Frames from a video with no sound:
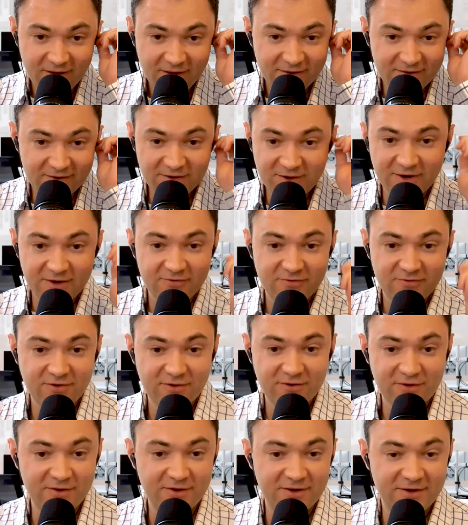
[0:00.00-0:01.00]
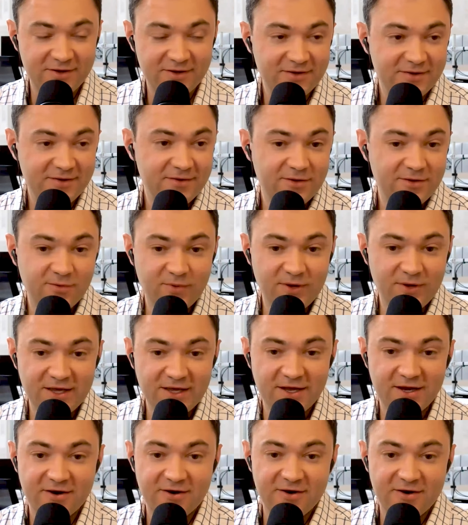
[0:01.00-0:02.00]
good for the week
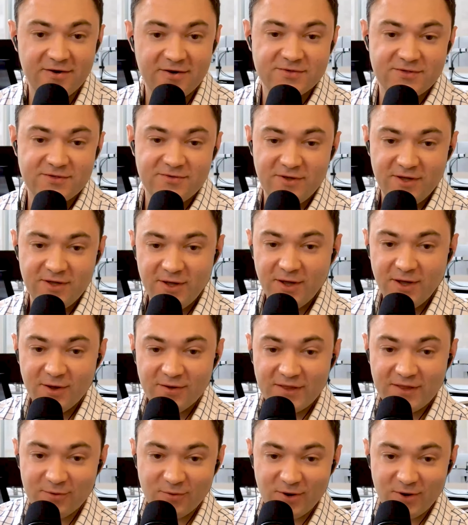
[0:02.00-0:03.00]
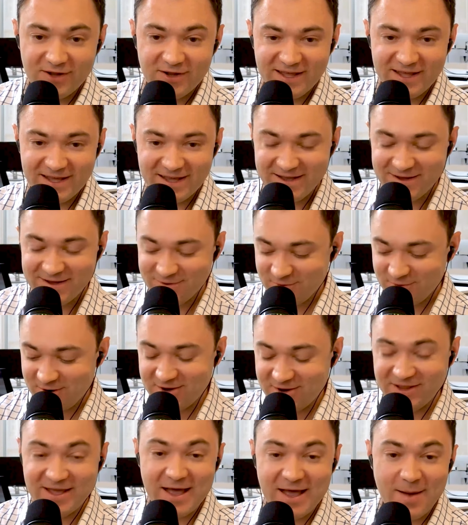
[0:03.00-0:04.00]
here, and that
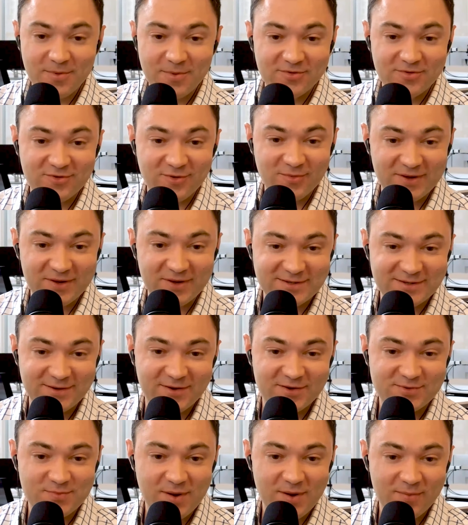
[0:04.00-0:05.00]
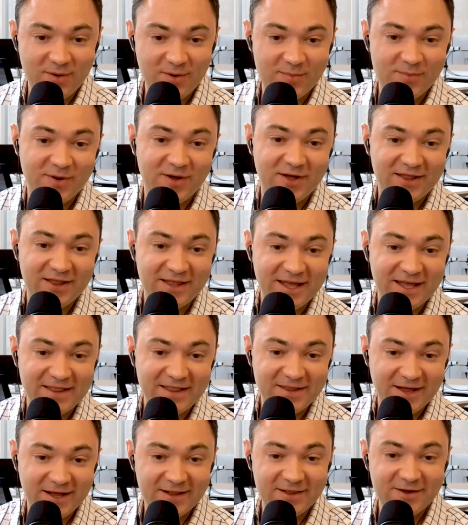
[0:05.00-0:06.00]
rarely happens for me. So it's memorable,
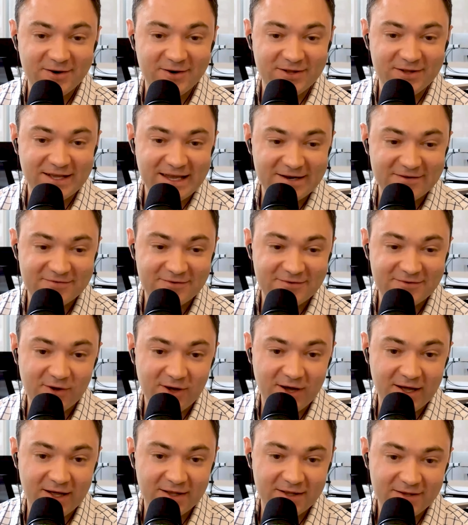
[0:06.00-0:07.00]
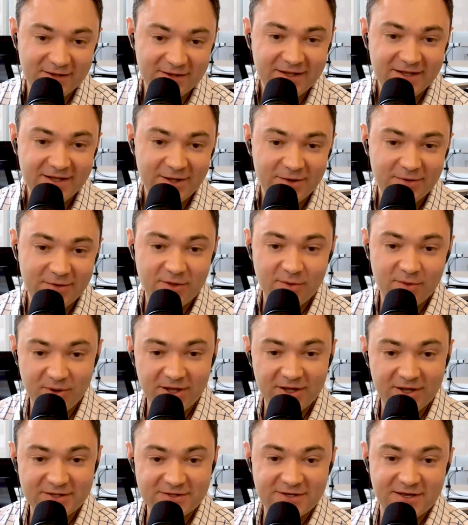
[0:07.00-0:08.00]
and I literally get a phone call, the
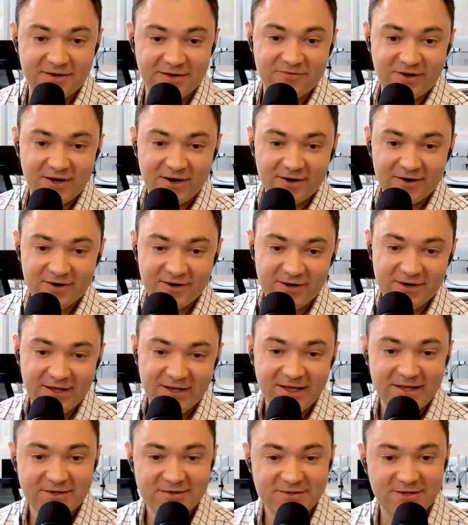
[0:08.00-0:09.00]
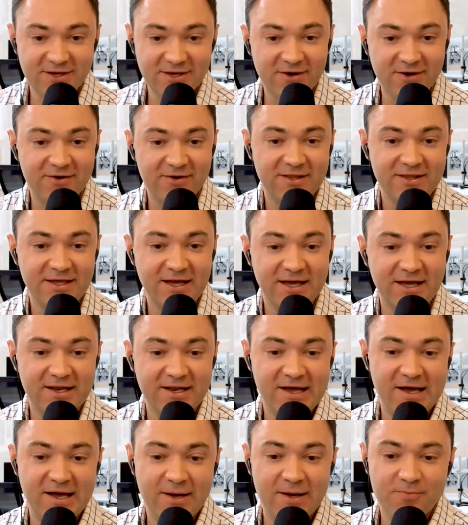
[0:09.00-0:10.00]
building's on fire. So that
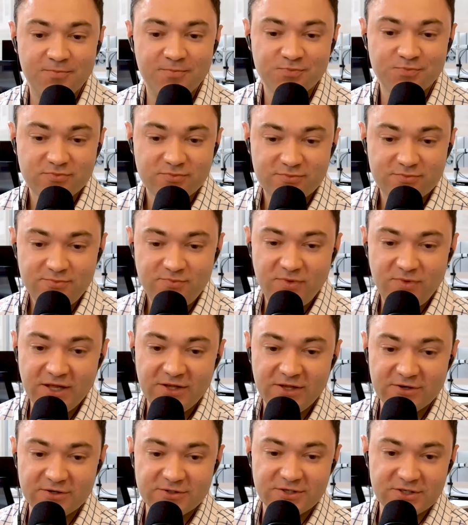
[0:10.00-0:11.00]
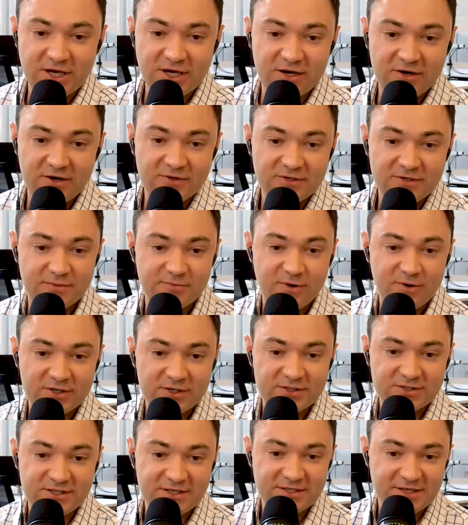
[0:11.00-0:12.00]
there's just always
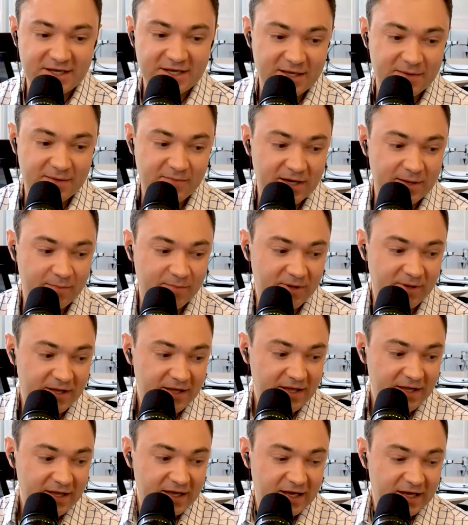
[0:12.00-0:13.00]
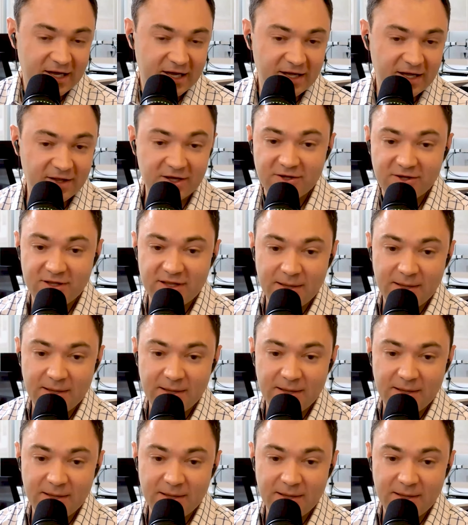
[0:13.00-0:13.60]
emergencies that come up. Luckily, that